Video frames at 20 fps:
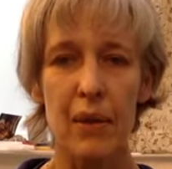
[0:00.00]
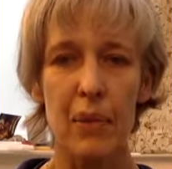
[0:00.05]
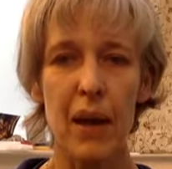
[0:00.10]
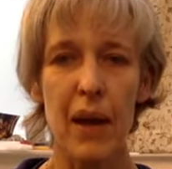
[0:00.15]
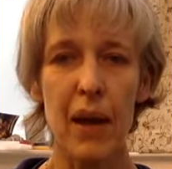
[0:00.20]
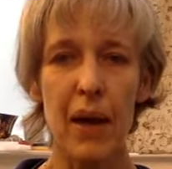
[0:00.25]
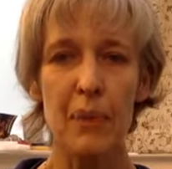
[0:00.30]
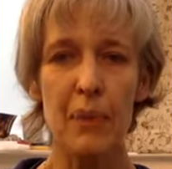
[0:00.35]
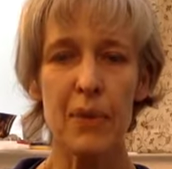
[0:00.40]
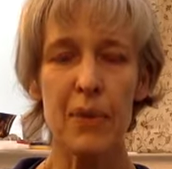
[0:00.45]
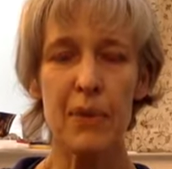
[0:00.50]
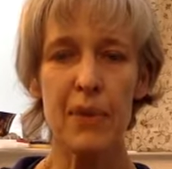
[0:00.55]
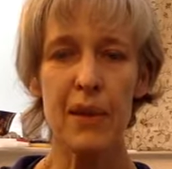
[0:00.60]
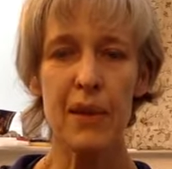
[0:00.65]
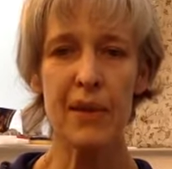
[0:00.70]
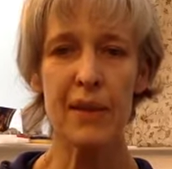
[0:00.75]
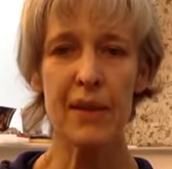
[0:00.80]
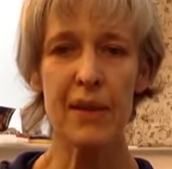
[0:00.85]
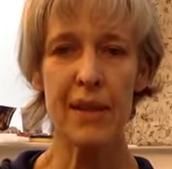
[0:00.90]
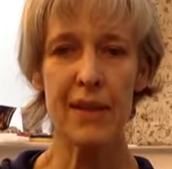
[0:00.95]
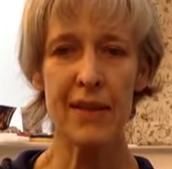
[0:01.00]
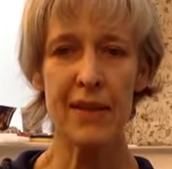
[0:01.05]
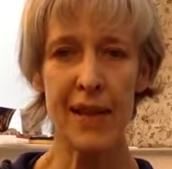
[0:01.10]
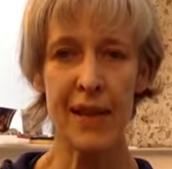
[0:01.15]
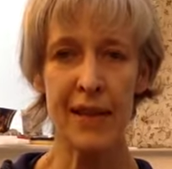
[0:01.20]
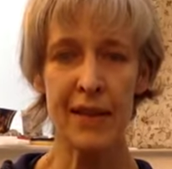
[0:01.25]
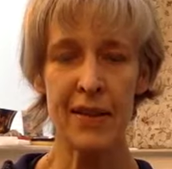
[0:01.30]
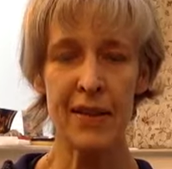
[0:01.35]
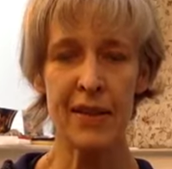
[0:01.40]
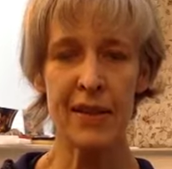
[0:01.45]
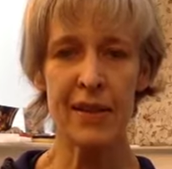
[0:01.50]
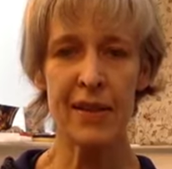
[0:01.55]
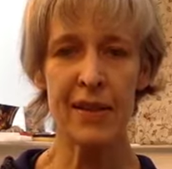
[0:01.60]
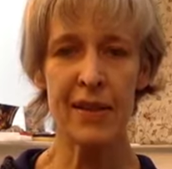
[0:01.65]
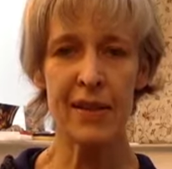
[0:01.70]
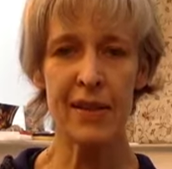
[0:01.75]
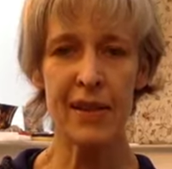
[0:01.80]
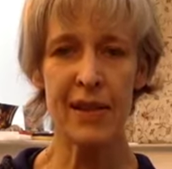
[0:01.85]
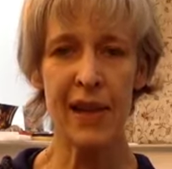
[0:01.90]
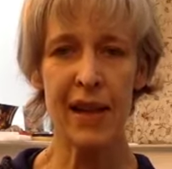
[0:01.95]
Perhaps with an intention
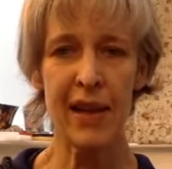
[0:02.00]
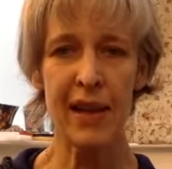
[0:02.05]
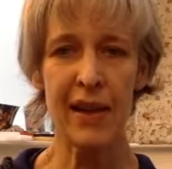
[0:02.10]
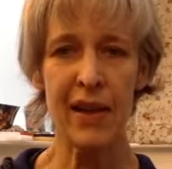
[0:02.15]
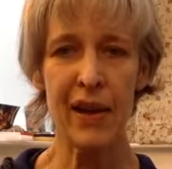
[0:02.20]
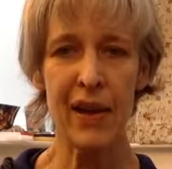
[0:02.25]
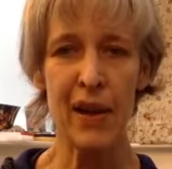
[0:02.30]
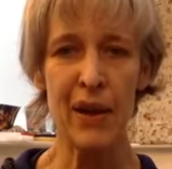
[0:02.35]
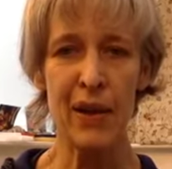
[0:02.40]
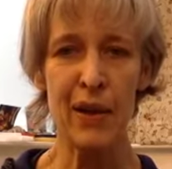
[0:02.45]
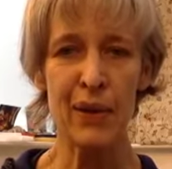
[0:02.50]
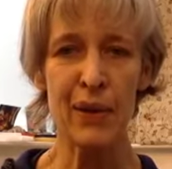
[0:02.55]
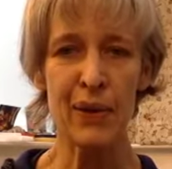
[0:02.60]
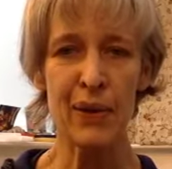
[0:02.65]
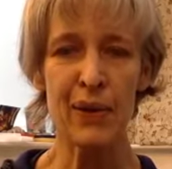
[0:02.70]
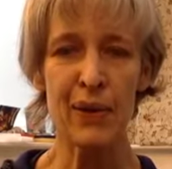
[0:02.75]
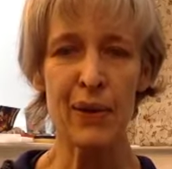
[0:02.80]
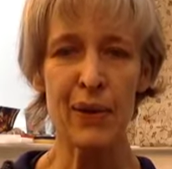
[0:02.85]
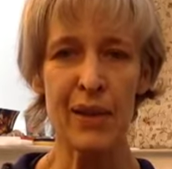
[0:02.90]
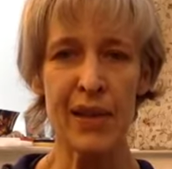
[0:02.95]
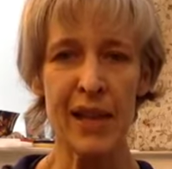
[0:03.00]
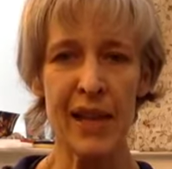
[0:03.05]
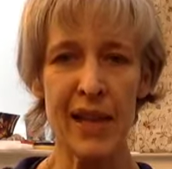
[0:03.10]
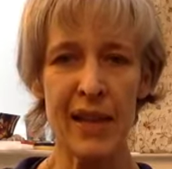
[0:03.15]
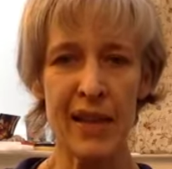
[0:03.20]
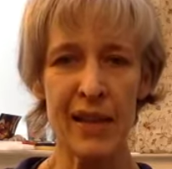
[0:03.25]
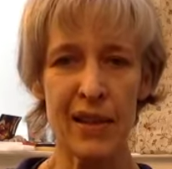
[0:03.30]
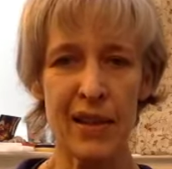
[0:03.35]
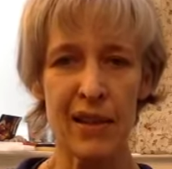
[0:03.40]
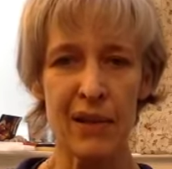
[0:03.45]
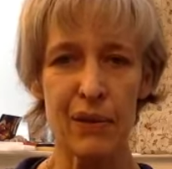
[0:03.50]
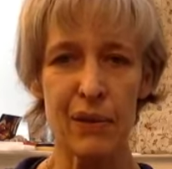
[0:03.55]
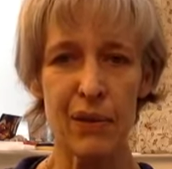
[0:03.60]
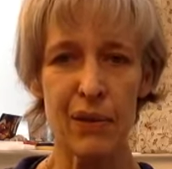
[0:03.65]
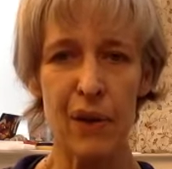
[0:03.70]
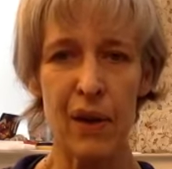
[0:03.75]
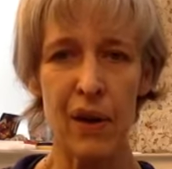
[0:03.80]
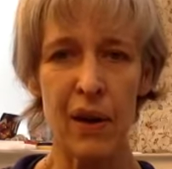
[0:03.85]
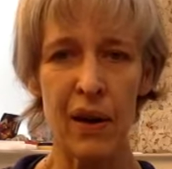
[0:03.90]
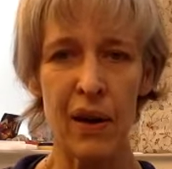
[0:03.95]
to let go of your day so
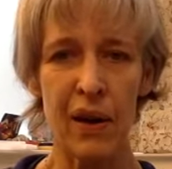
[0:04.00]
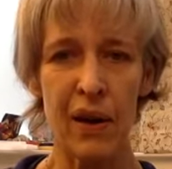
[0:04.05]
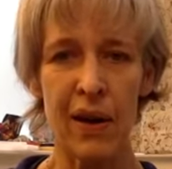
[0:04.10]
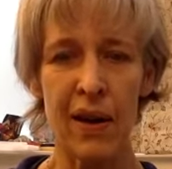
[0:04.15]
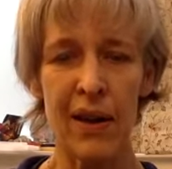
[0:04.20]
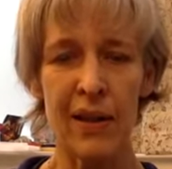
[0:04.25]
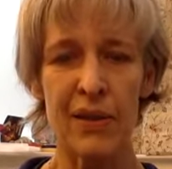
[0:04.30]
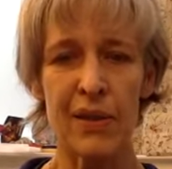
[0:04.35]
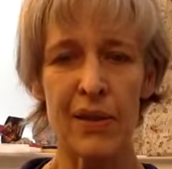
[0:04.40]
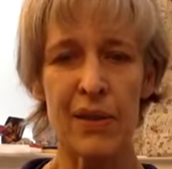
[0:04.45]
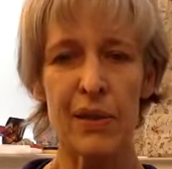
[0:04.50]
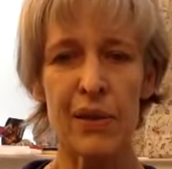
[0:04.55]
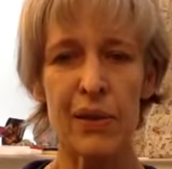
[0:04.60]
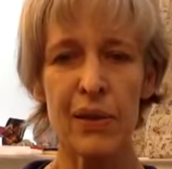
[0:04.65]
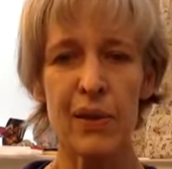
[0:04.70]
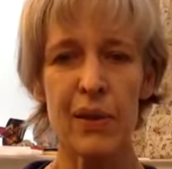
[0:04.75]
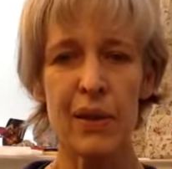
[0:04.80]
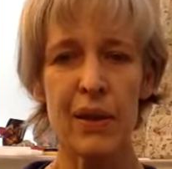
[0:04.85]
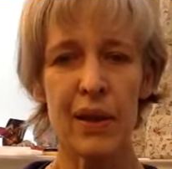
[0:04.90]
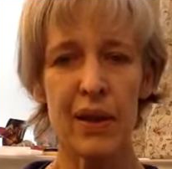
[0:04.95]
far and to,